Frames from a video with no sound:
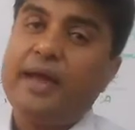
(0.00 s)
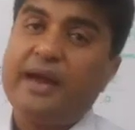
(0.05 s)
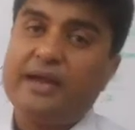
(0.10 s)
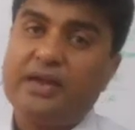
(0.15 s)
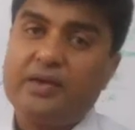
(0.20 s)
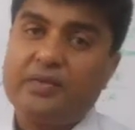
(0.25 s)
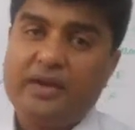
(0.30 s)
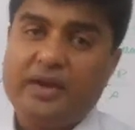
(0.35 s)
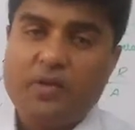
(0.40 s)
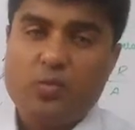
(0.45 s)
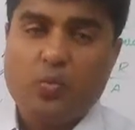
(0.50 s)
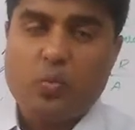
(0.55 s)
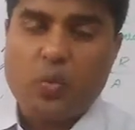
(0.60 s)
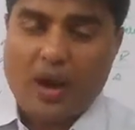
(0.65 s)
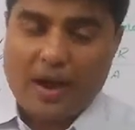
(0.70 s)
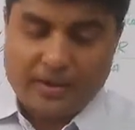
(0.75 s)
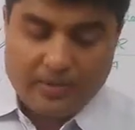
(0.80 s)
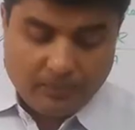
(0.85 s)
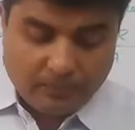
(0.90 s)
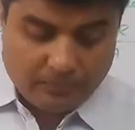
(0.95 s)
activity
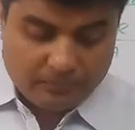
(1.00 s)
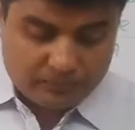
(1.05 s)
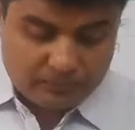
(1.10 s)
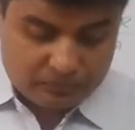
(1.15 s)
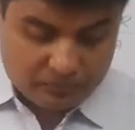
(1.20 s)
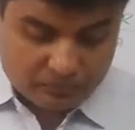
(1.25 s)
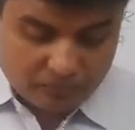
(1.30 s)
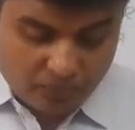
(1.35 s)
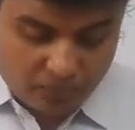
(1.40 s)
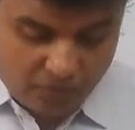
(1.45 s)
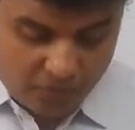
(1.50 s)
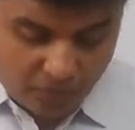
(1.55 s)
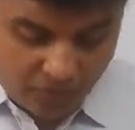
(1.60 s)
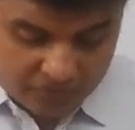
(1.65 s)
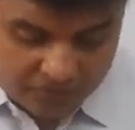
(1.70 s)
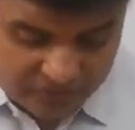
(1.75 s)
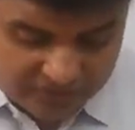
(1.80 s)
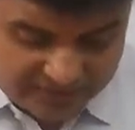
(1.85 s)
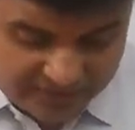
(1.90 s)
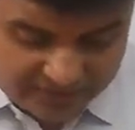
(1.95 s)
1. We
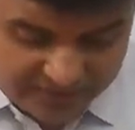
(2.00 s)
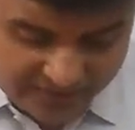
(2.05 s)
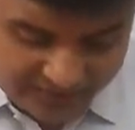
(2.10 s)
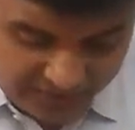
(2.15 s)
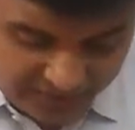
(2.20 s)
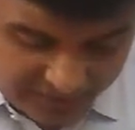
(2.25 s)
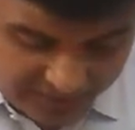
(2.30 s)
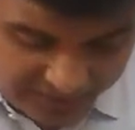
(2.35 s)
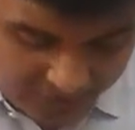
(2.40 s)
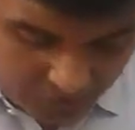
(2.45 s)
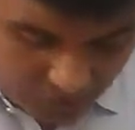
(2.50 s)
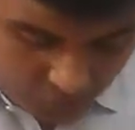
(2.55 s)
also see the activity